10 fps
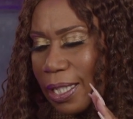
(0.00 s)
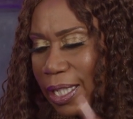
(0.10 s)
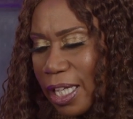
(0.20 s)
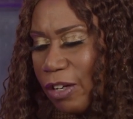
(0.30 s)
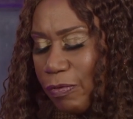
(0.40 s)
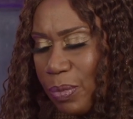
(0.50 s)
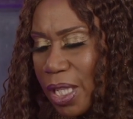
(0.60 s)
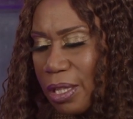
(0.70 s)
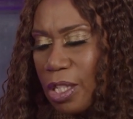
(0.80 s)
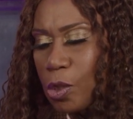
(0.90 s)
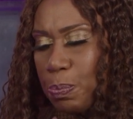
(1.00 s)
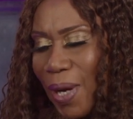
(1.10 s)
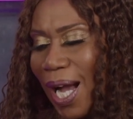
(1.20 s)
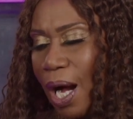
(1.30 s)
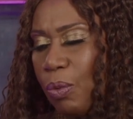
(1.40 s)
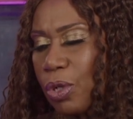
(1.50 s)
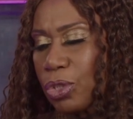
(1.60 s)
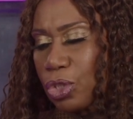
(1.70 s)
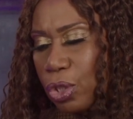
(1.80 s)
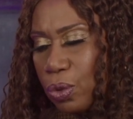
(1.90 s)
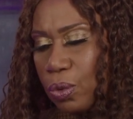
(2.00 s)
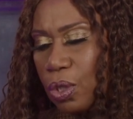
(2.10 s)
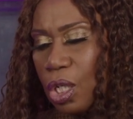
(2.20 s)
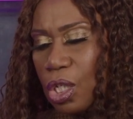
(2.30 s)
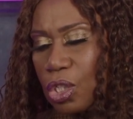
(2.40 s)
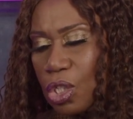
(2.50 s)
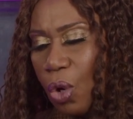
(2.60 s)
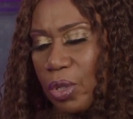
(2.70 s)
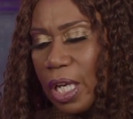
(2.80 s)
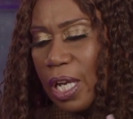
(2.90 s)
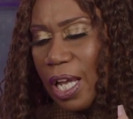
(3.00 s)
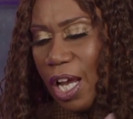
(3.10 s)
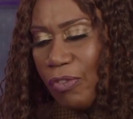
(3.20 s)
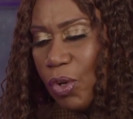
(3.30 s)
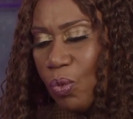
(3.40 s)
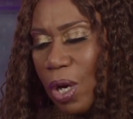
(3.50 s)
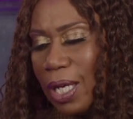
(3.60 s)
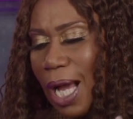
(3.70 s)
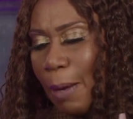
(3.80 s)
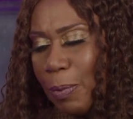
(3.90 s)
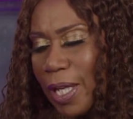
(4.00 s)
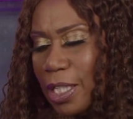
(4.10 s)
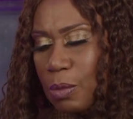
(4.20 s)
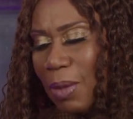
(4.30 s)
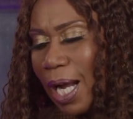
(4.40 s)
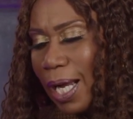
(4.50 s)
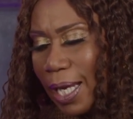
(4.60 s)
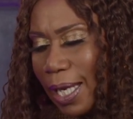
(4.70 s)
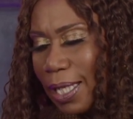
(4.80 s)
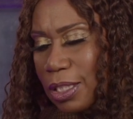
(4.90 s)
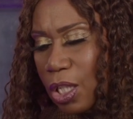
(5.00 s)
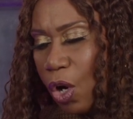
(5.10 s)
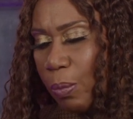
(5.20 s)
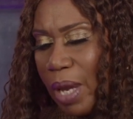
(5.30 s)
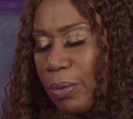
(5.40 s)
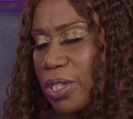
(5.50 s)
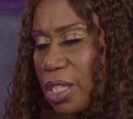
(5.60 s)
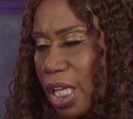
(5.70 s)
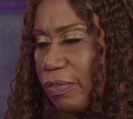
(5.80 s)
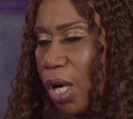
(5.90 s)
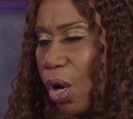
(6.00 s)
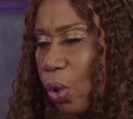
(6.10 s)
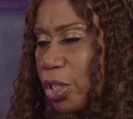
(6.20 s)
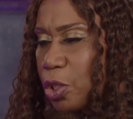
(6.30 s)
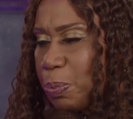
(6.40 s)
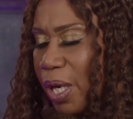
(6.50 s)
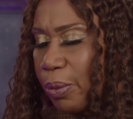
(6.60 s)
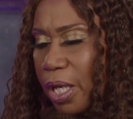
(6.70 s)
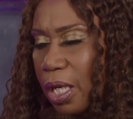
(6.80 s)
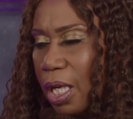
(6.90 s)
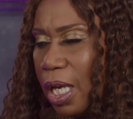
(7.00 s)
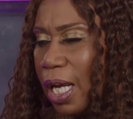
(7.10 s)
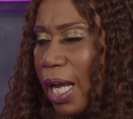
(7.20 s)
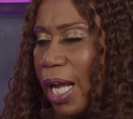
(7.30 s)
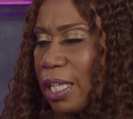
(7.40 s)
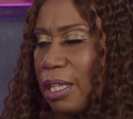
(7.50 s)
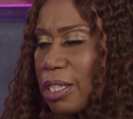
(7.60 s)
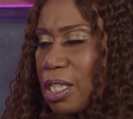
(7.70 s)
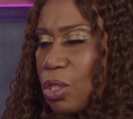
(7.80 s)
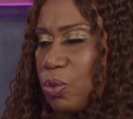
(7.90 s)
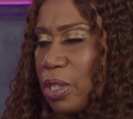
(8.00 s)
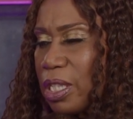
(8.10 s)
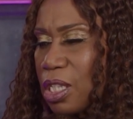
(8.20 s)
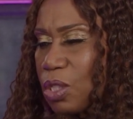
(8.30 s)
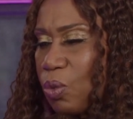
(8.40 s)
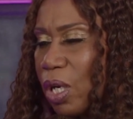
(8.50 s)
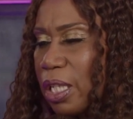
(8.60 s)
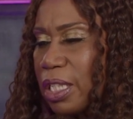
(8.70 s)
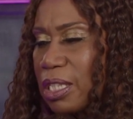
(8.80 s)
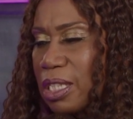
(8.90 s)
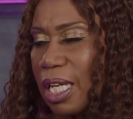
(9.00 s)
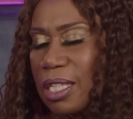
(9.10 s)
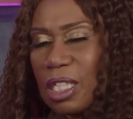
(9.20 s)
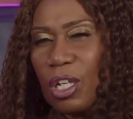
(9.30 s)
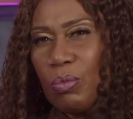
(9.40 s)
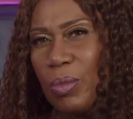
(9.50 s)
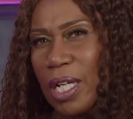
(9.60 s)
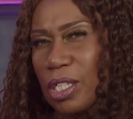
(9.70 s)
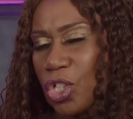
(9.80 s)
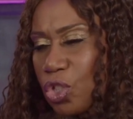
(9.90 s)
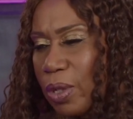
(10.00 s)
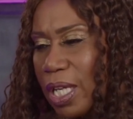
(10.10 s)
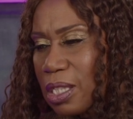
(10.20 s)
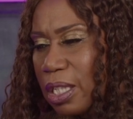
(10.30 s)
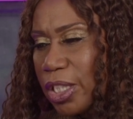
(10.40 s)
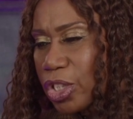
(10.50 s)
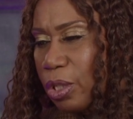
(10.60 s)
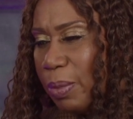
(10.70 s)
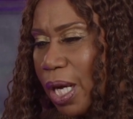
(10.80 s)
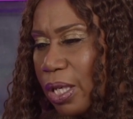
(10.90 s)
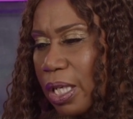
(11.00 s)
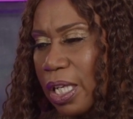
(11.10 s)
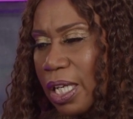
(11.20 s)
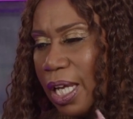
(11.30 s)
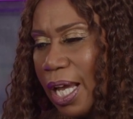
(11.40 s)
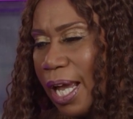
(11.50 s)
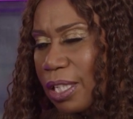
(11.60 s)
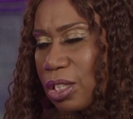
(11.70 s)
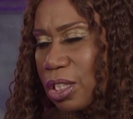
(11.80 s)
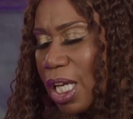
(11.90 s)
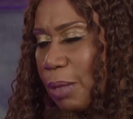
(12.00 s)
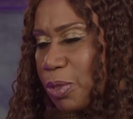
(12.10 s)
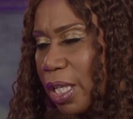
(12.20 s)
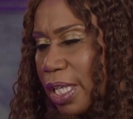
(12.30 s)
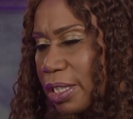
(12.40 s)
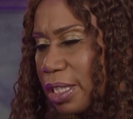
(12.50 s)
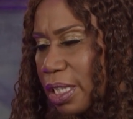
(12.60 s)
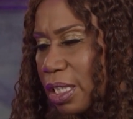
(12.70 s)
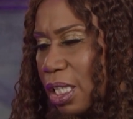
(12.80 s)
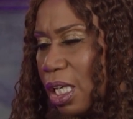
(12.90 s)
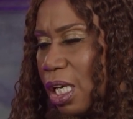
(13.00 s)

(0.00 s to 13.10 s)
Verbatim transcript: Give me this power too, so that everyone I place my hands on may receive the Holy Spirit. And this is this is what it says in the message translation about it in Acts chapter 18,